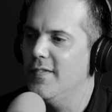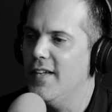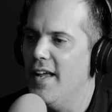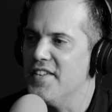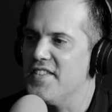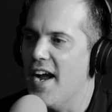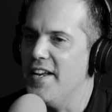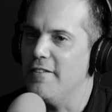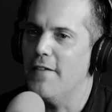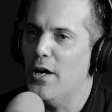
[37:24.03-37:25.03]

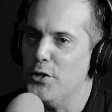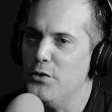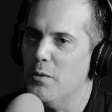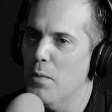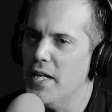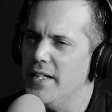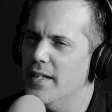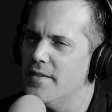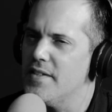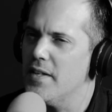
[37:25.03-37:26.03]
assigning value to money
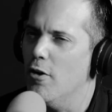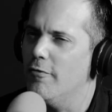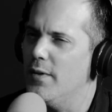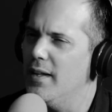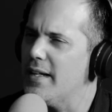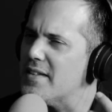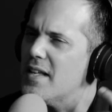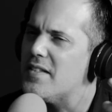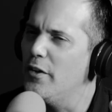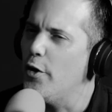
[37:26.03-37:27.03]
itself. And like,
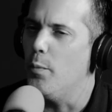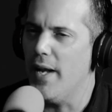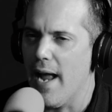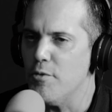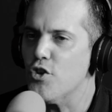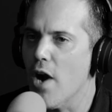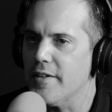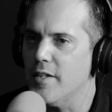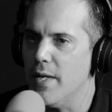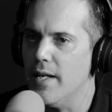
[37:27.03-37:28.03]
it's a little bit abstract
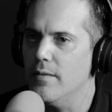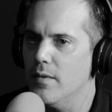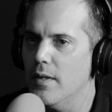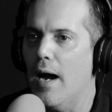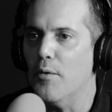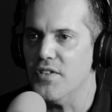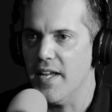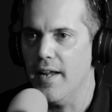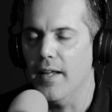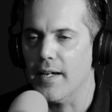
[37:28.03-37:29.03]
to me, I would
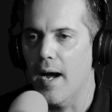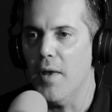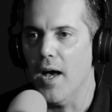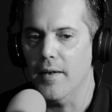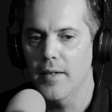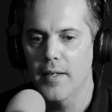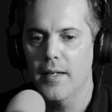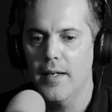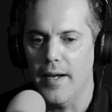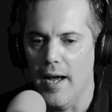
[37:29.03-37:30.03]
say. Like, I'm not,
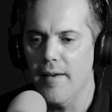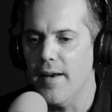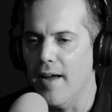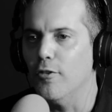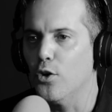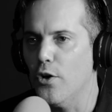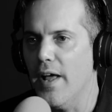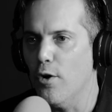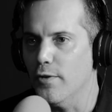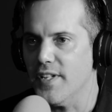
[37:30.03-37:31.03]
and I've learned that
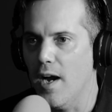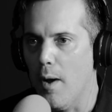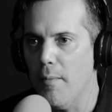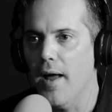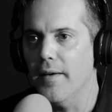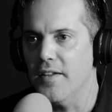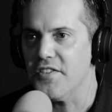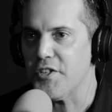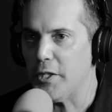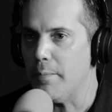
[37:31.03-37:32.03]
over time. I'm not
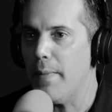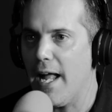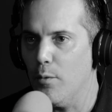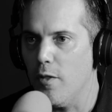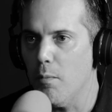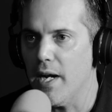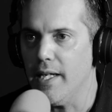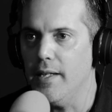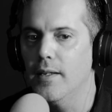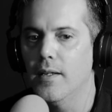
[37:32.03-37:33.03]
necessarily bad with
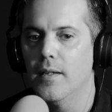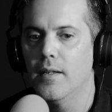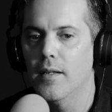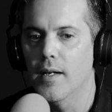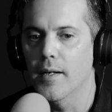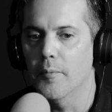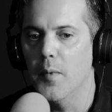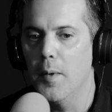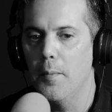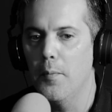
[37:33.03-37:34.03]
money,
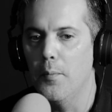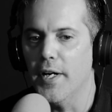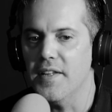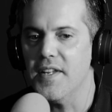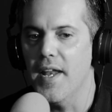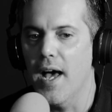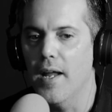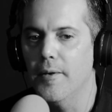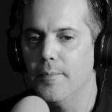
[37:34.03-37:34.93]
but it's not,